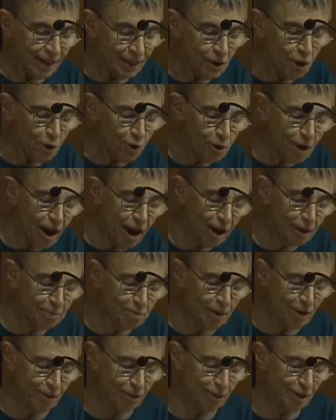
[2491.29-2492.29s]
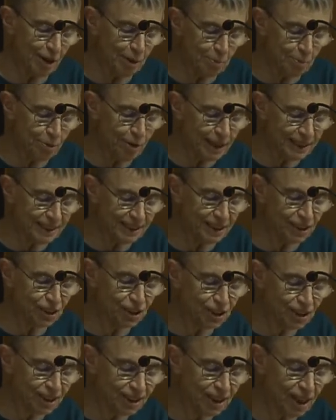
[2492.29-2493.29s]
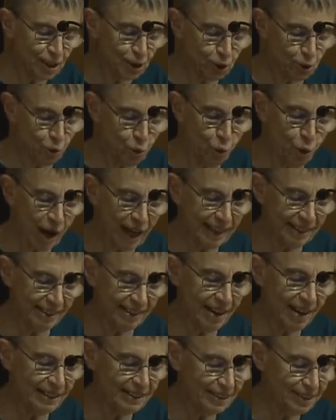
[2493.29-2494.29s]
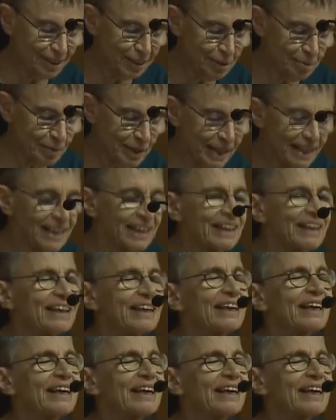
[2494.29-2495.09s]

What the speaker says: No godmother had presaged such quiet nights to me